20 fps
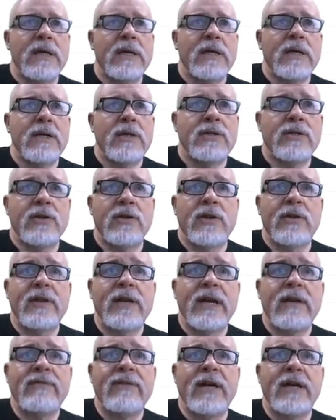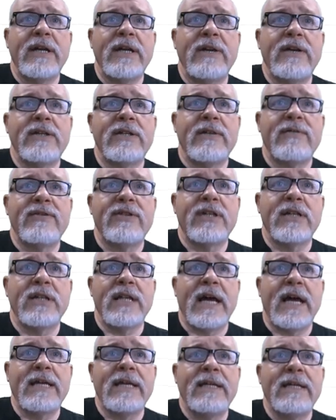So the thing I've done here is I've
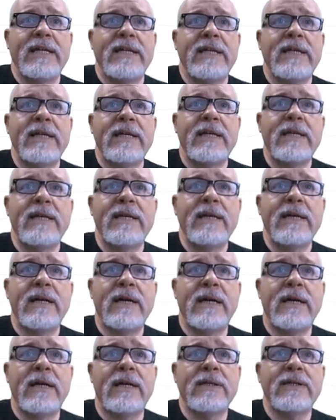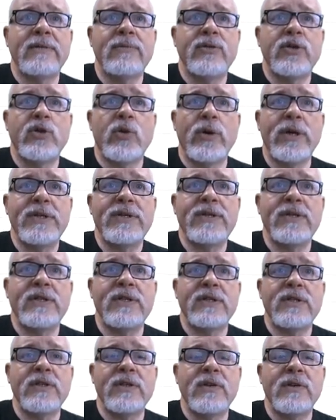selected some
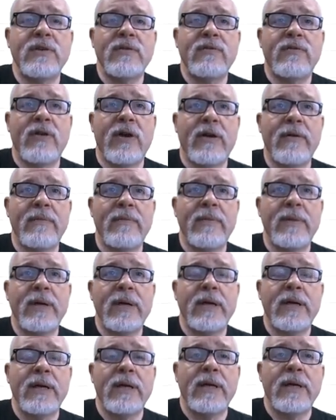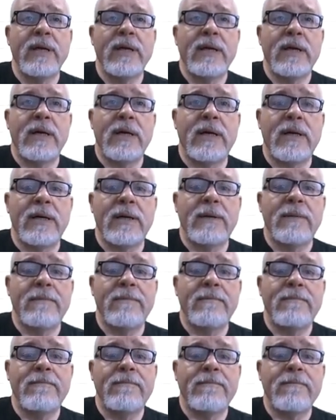choices from
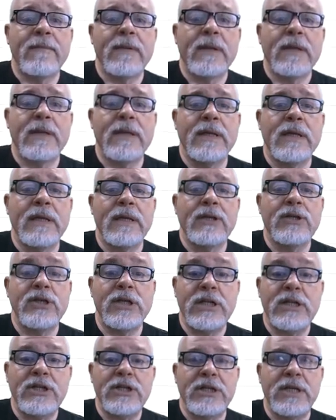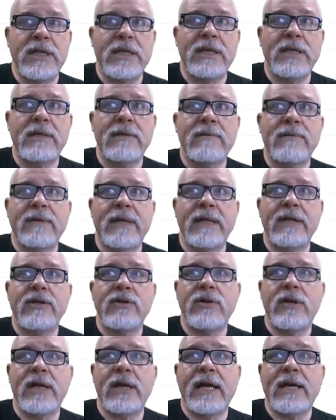the cheat sheet that
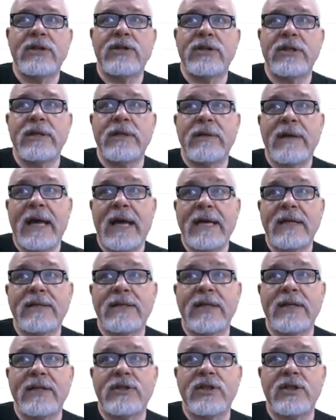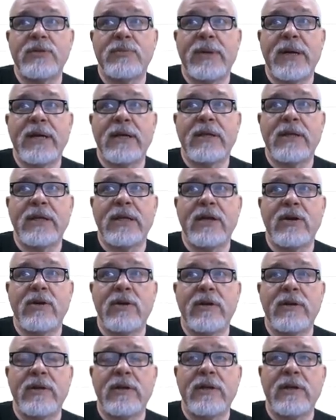you can actually access just by clicking
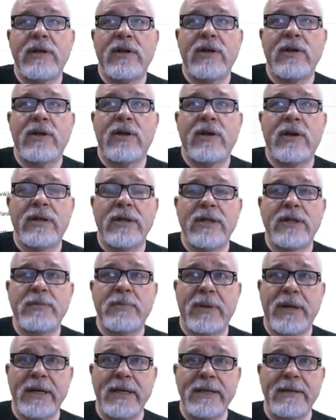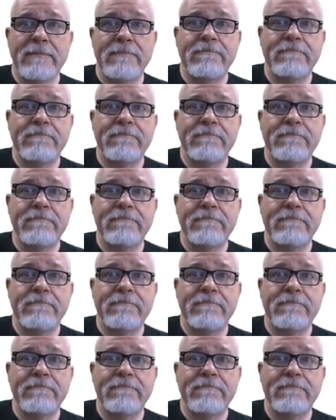on this button,